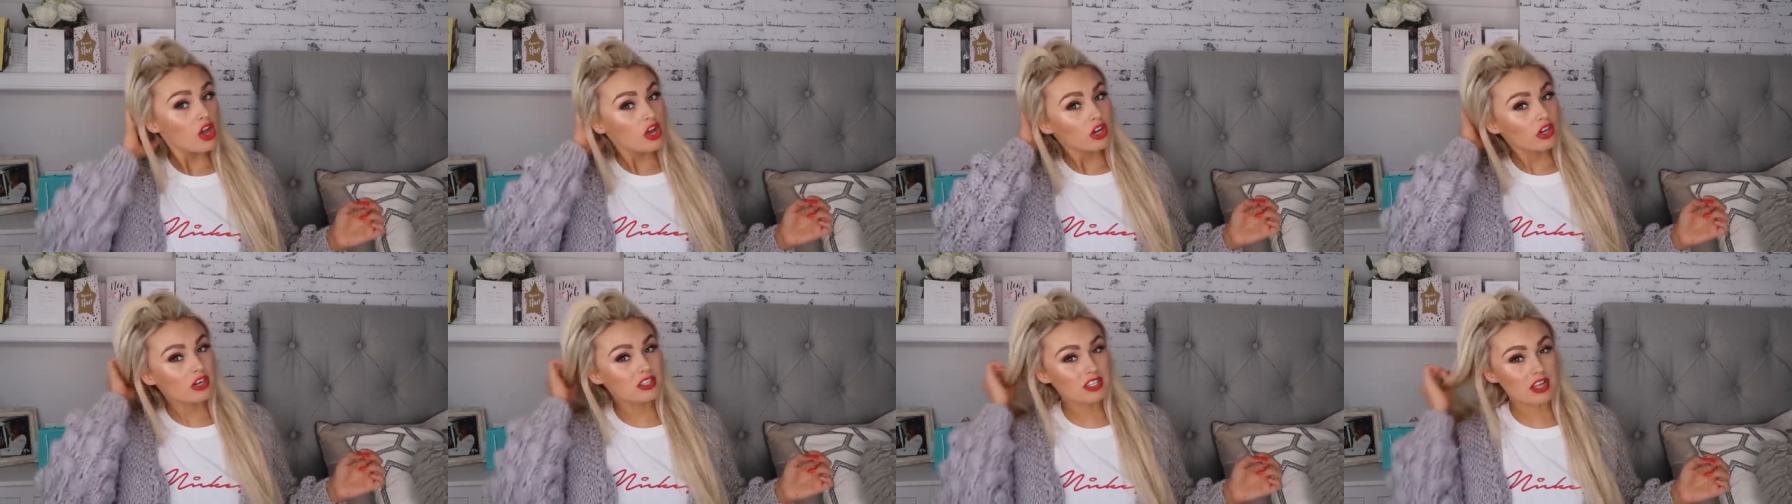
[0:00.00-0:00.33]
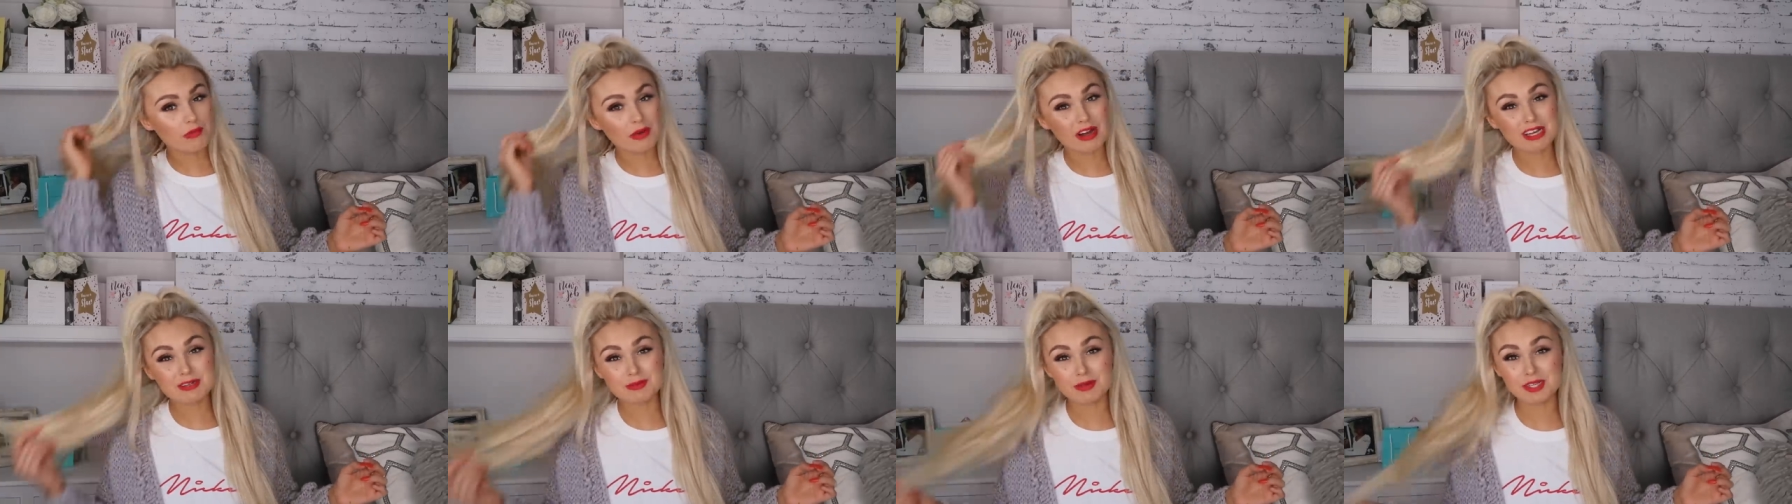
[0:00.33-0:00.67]
Because
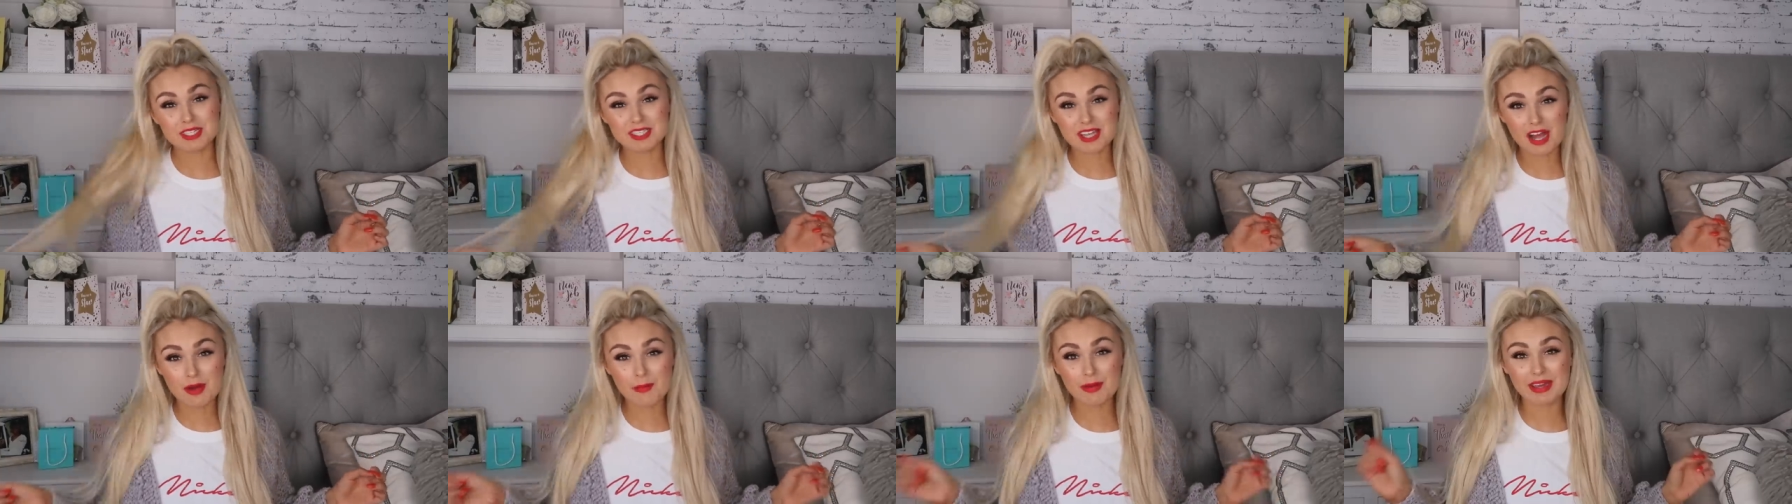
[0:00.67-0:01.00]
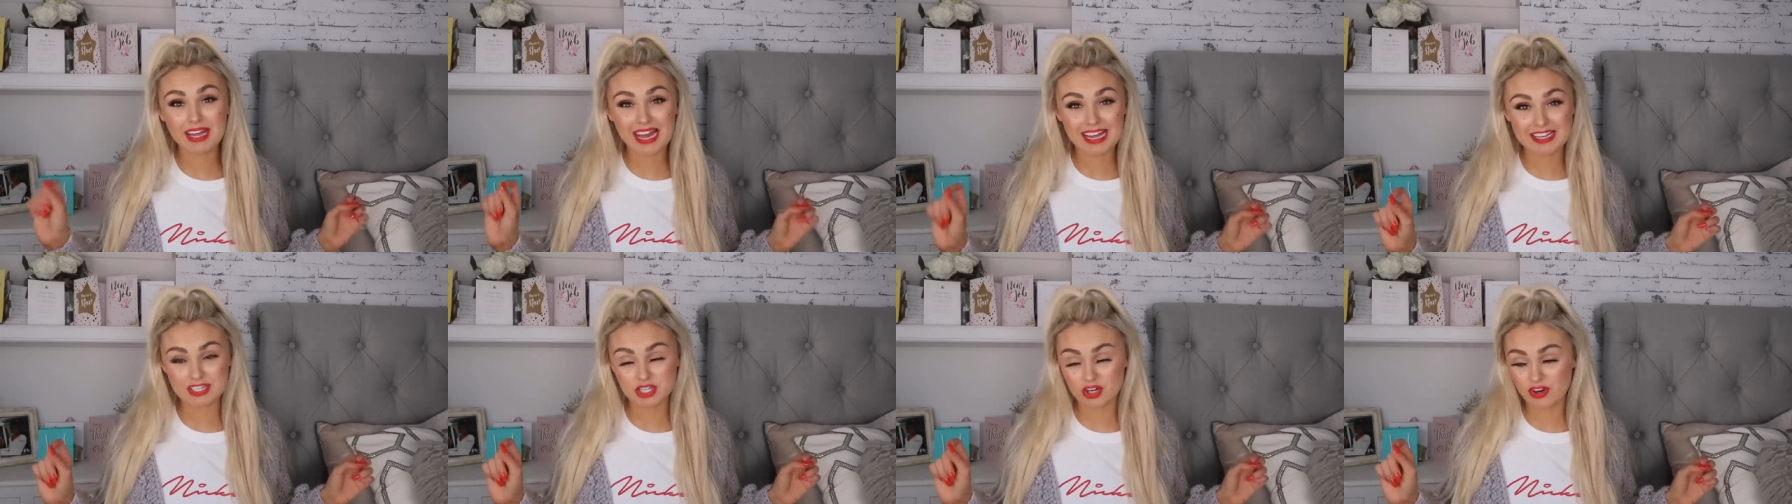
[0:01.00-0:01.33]
otherwise, by the time we
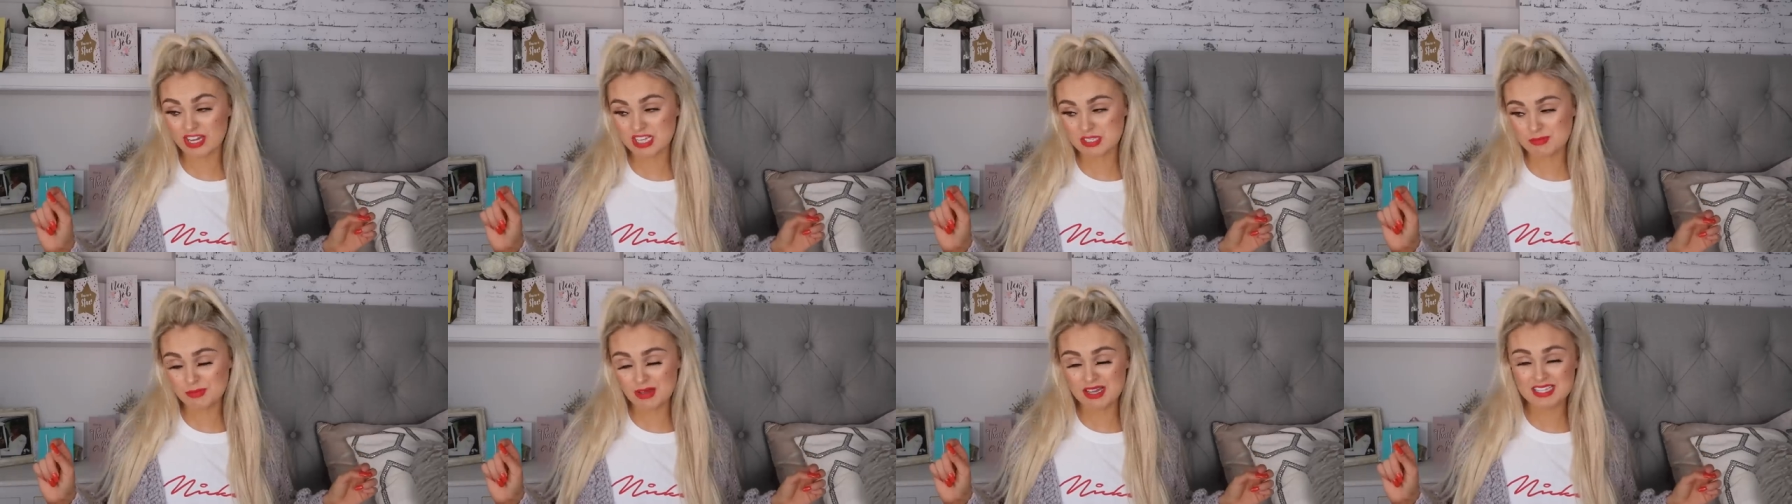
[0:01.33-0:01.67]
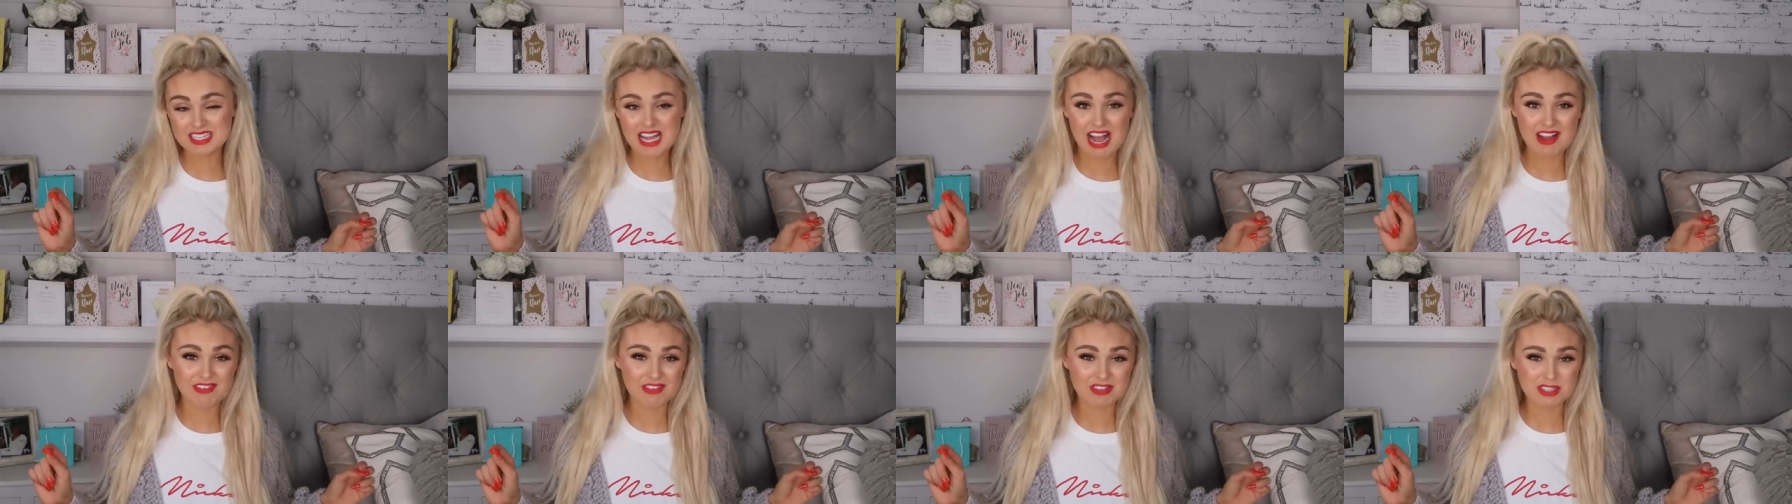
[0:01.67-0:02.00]
get to
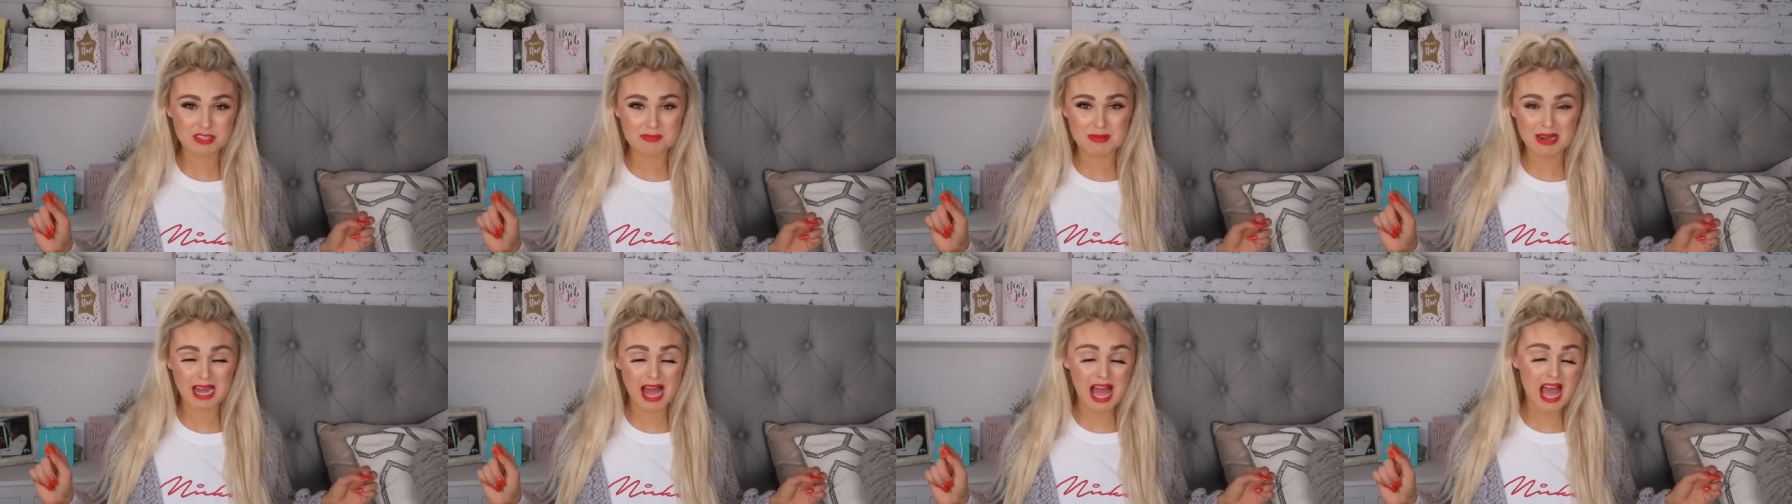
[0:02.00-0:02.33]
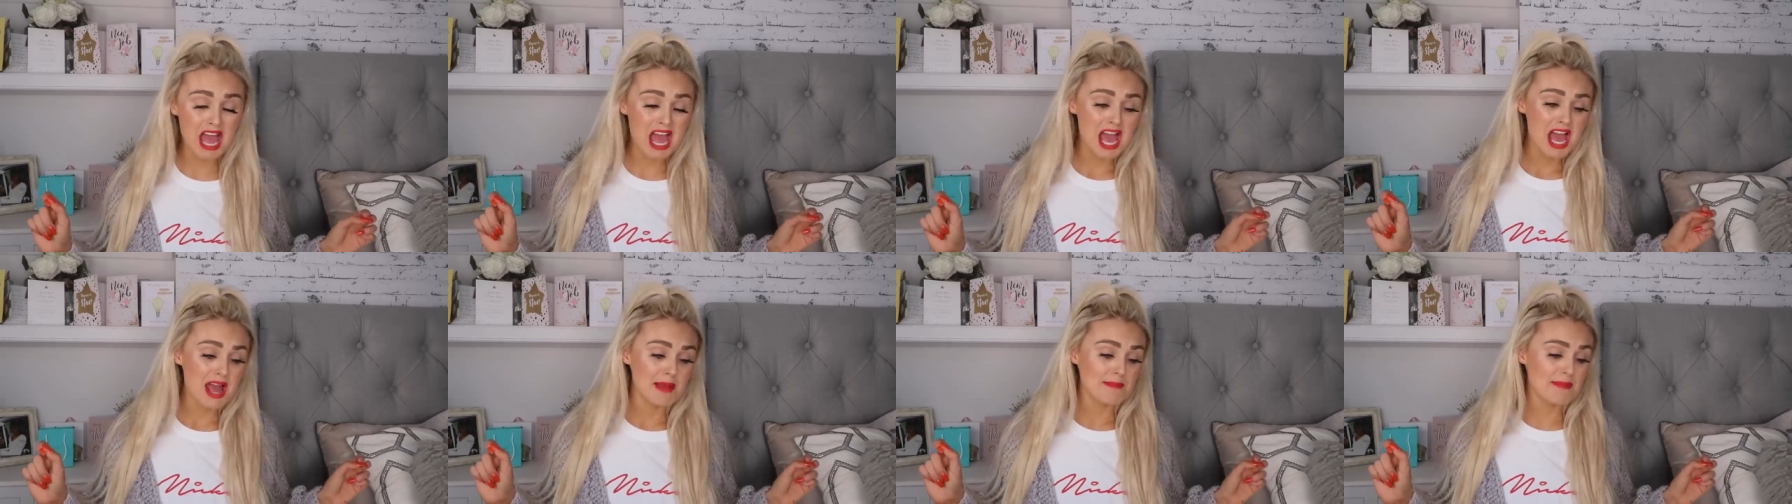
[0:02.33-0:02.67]
Christmas, everyone's going to be like,